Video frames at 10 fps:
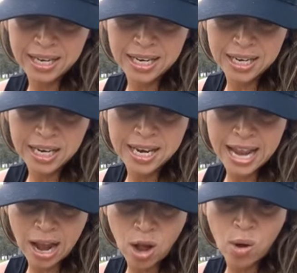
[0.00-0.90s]

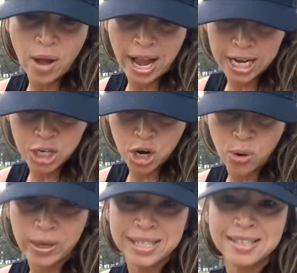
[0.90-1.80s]
now I know
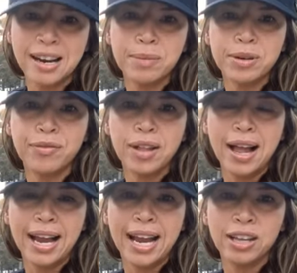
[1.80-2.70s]
it's time to
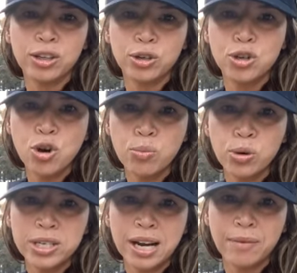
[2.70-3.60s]
fly and there's no more
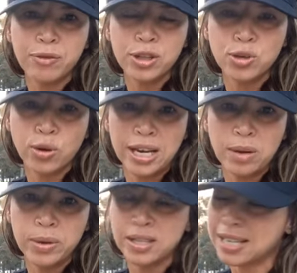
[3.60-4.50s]
time for the training
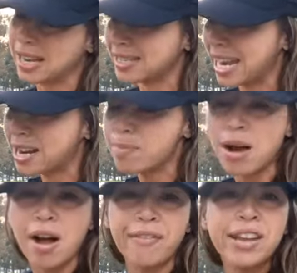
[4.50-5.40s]
wheels. Got to take them
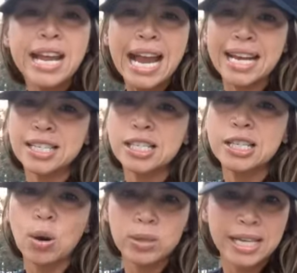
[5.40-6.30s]
off. It's
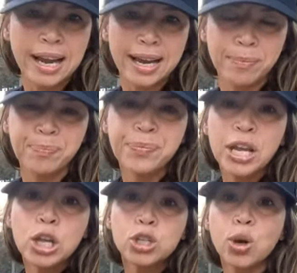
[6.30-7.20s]
go time.
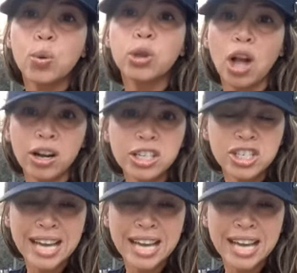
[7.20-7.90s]
So launch date